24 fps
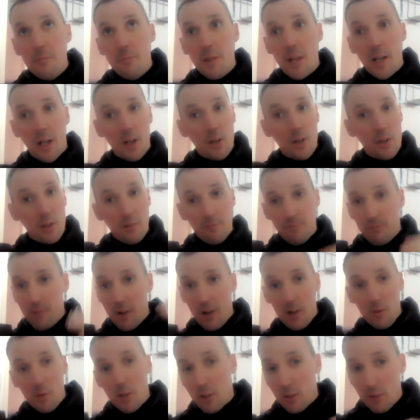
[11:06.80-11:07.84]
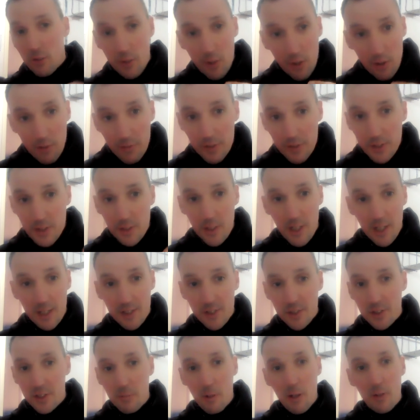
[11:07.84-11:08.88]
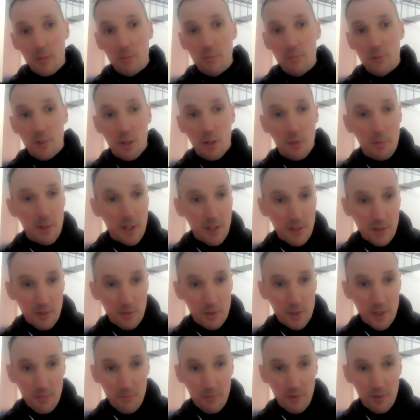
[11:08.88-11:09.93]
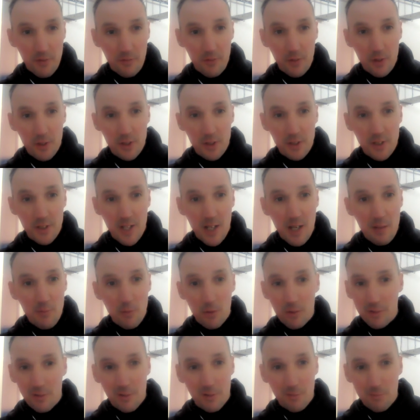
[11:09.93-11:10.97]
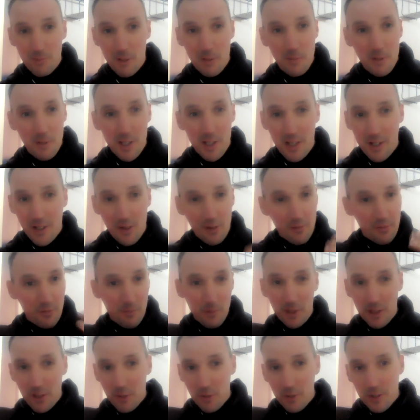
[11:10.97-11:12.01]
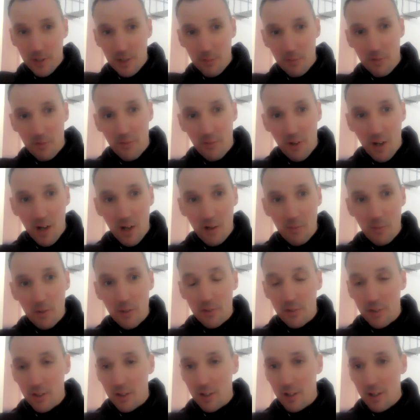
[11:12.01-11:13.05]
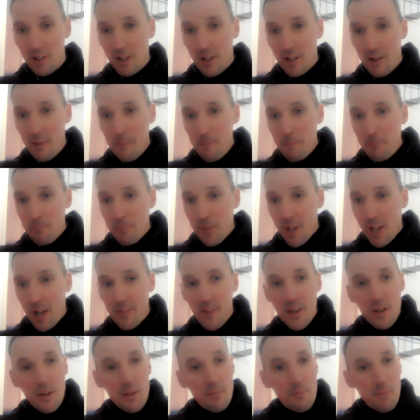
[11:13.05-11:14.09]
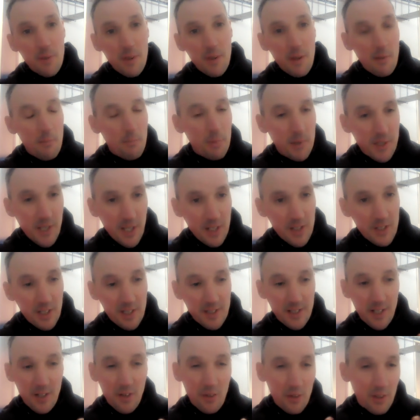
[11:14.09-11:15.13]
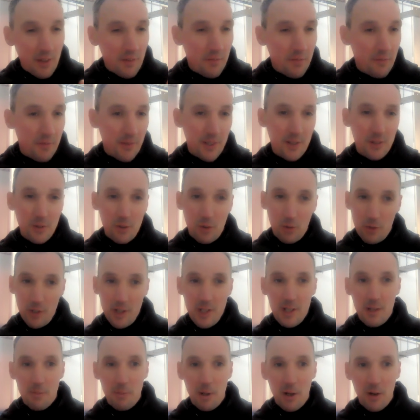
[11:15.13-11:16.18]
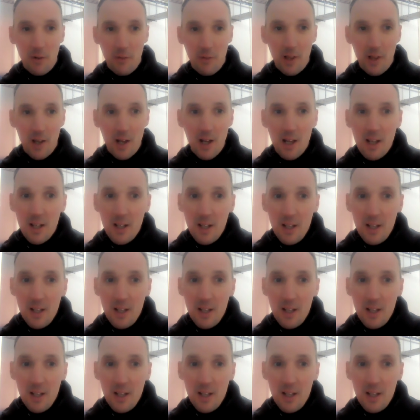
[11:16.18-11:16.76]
They could have very well got nervous and anxious about coming into a gym for the first time, or maybe they're not familiar with gym environments. And then the potential is they're not going to feel great about that.